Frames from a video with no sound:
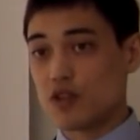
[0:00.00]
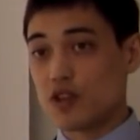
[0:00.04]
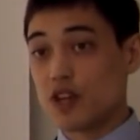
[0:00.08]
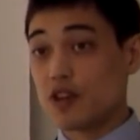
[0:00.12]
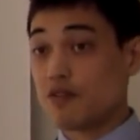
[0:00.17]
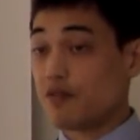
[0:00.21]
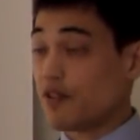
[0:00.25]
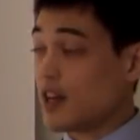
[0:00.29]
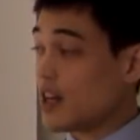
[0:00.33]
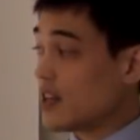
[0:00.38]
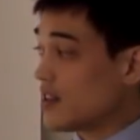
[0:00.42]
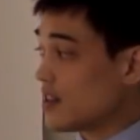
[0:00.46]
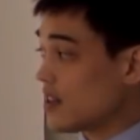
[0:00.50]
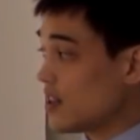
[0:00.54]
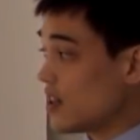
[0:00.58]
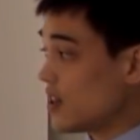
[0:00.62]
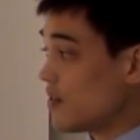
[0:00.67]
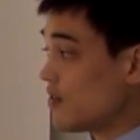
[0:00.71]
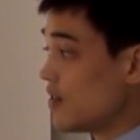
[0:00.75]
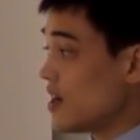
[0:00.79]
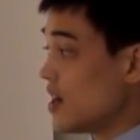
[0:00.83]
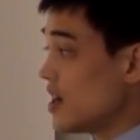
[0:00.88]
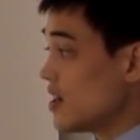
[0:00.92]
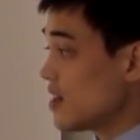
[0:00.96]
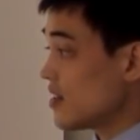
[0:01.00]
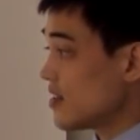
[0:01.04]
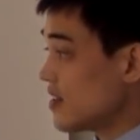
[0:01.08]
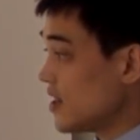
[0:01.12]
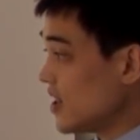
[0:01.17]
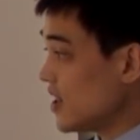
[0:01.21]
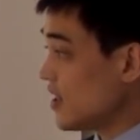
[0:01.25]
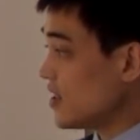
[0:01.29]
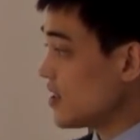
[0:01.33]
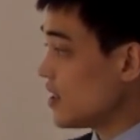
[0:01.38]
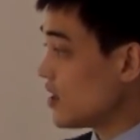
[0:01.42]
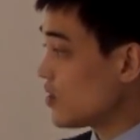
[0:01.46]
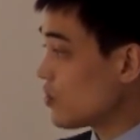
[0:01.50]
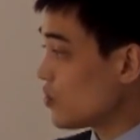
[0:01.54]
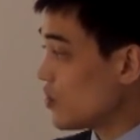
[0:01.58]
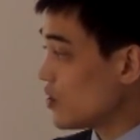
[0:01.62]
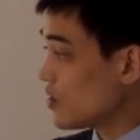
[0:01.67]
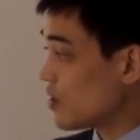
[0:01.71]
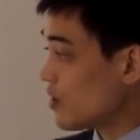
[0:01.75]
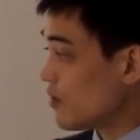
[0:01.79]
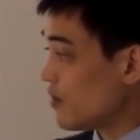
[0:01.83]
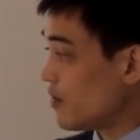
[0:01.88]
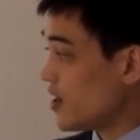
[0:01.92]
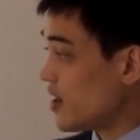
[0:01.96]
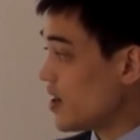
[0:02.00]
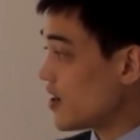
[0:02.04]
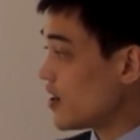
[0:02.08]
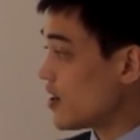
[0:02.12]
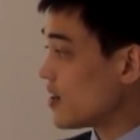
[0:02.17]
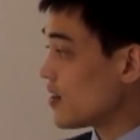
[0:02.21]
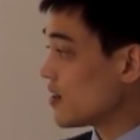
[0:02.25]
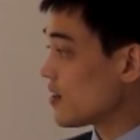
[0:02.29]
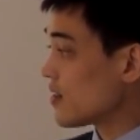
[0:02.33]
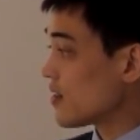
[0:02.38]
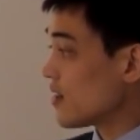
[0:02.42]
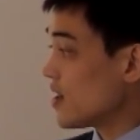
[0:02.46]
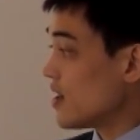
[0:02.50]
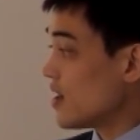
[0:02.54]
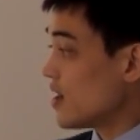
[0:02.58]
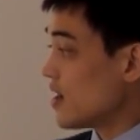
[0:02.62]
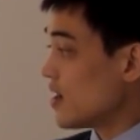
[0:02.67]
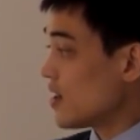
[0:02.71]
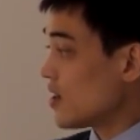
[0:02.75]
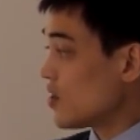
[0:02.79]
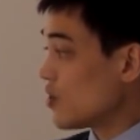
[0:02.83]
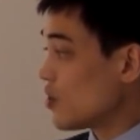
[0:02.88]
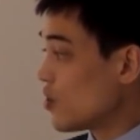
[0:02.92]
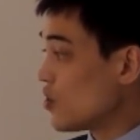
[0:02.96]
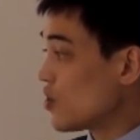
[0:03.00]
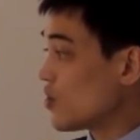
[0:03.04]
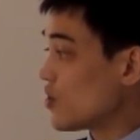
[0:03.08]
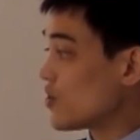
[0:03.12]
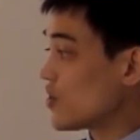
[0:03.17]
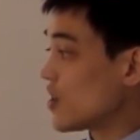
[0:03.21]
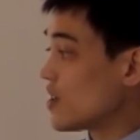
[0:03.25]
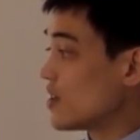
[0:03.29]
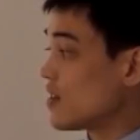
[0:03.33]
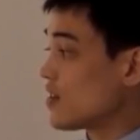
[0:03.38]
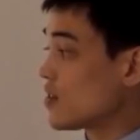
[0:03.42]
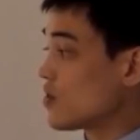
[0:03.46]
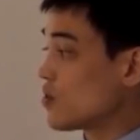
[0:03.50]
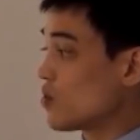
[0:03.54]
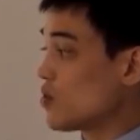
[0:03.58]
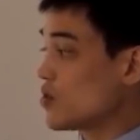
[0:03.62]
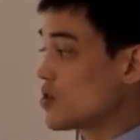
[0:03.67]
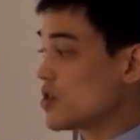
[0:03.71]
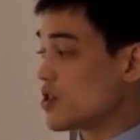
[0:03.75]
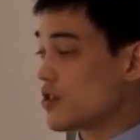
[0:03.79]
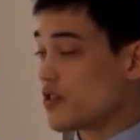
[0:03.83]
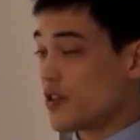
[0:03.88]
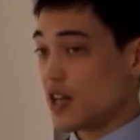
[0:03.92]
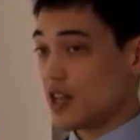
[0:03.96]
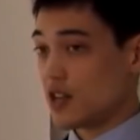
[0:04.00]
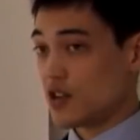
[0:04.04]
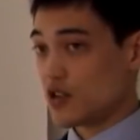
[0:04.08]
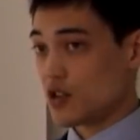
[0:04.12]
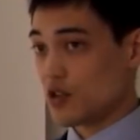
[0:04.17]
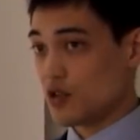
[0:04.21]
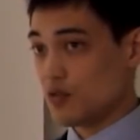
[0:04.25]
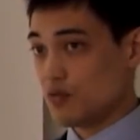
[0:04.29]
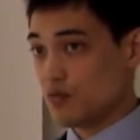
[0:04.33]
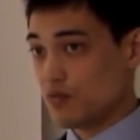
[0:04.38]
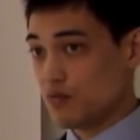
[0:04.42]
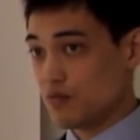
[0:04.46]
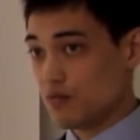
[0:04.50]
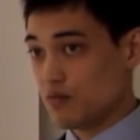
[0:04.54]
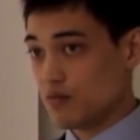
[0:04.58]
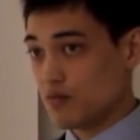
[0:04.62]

or the effective signal to interference, noise and distortion ratio,